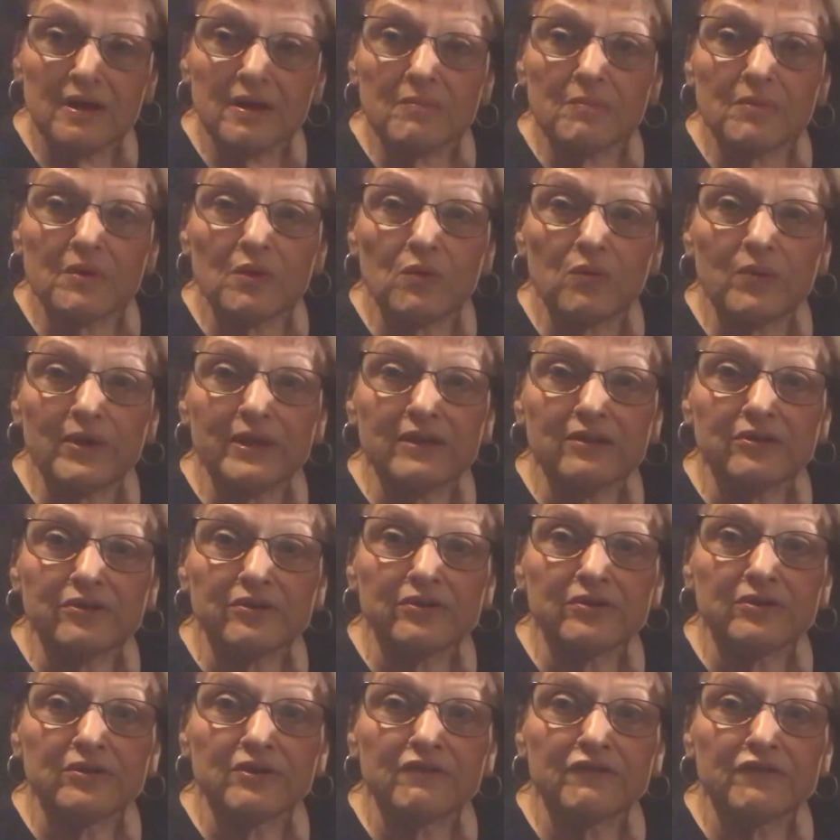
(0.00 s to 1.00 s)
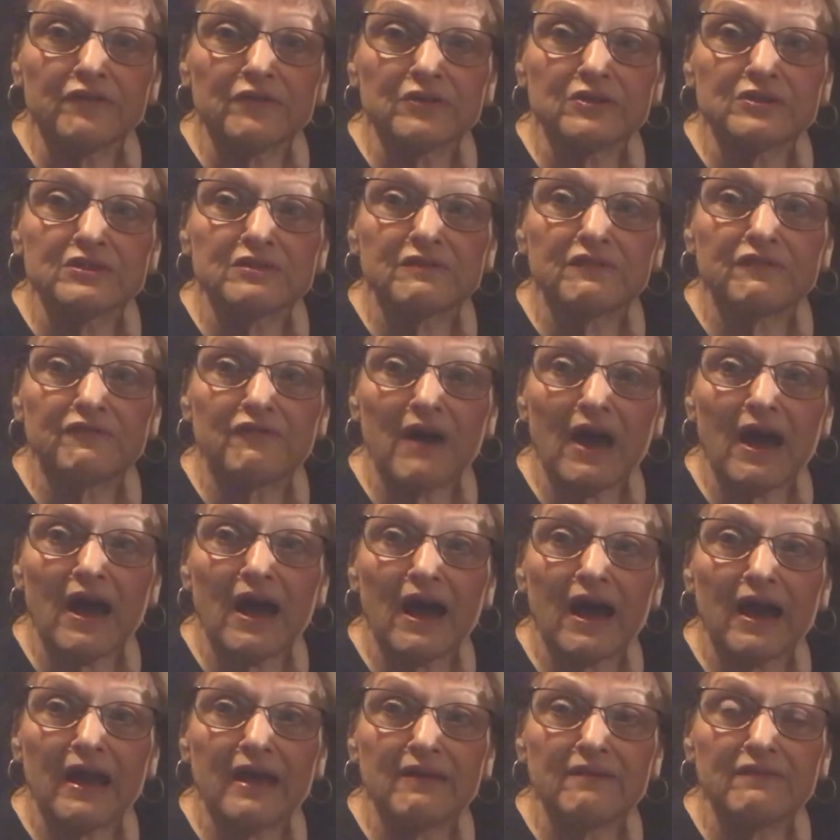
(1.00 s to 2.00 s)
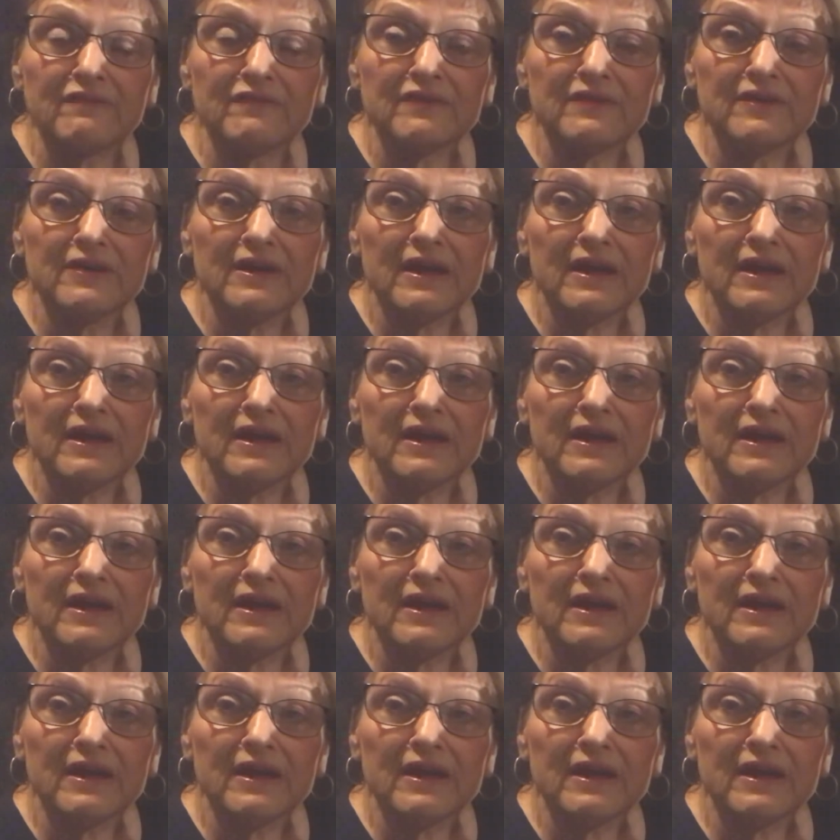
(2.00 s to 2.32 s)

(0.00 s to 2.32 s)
but we learned the first 5,